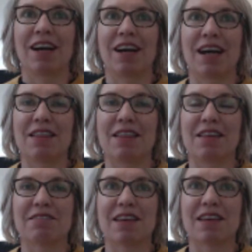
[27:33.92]
There are
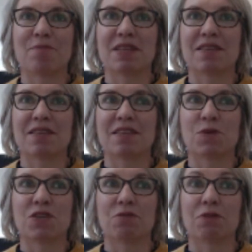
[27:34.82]
some businesses
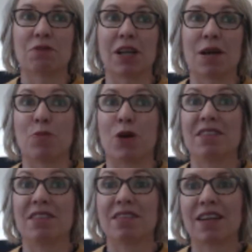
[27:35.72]
which are really
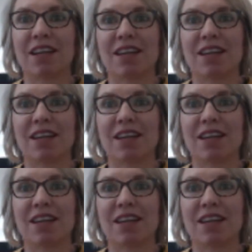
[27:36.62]
embracing it